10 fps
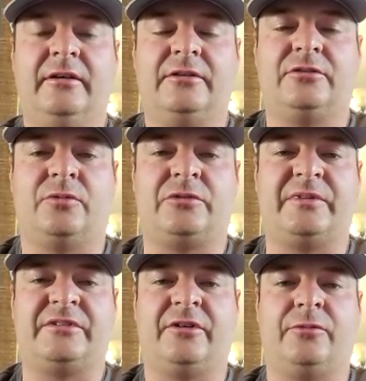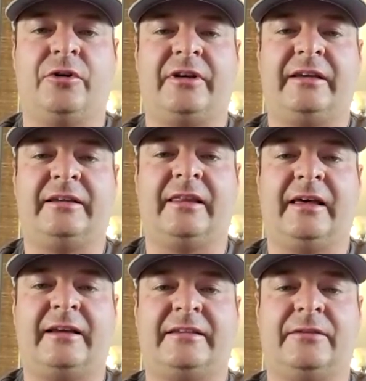So once we started working into
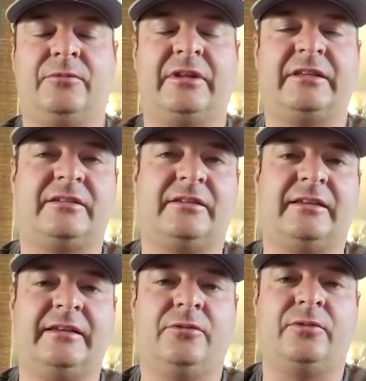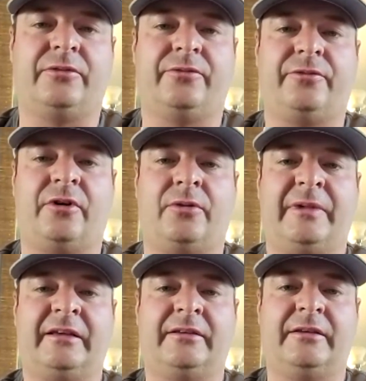that, I said, well, this is the deal with the
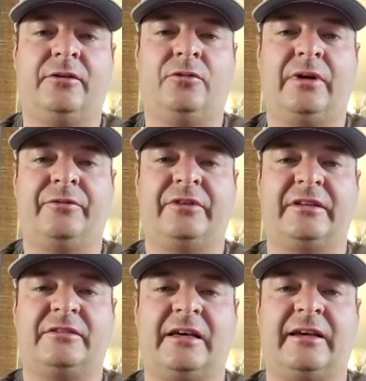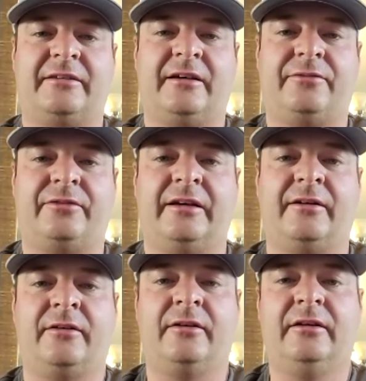farming, everything's kind of tough
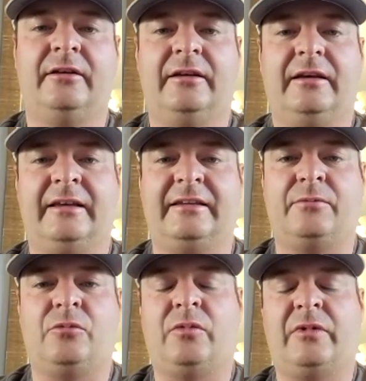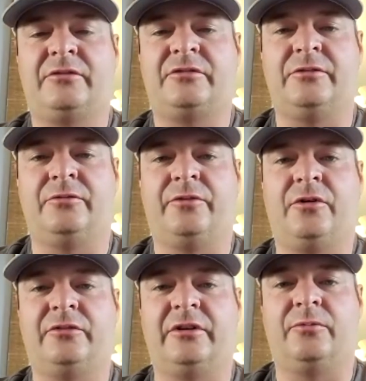there. And he said, well, what else are you
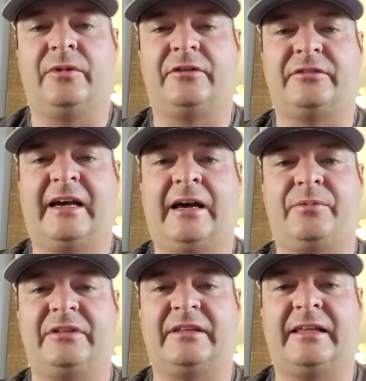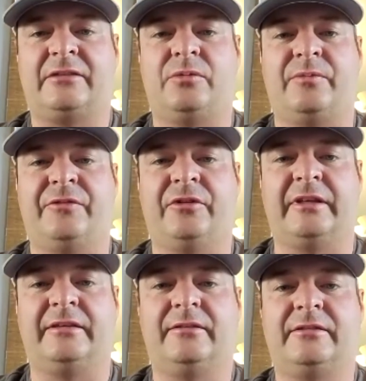involved in or what else happens? And that's when we
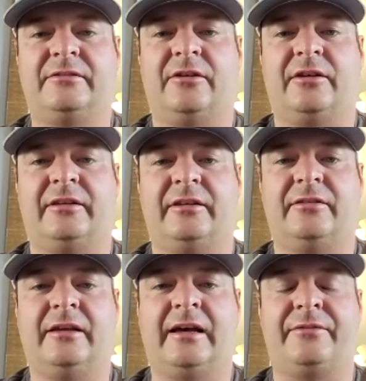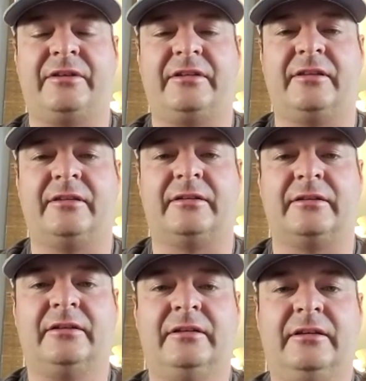really started to dive into
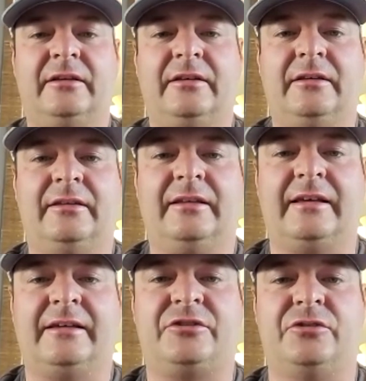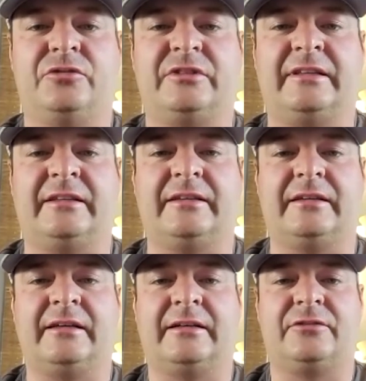the issues and
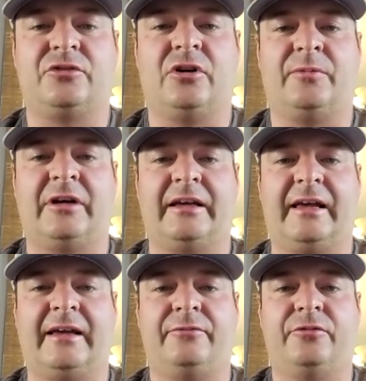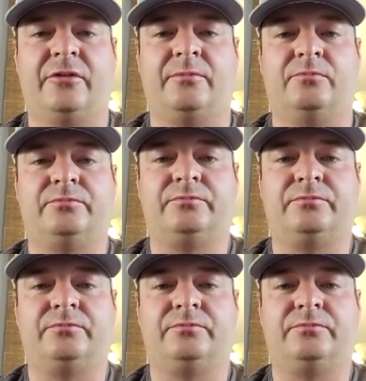the trauma I had from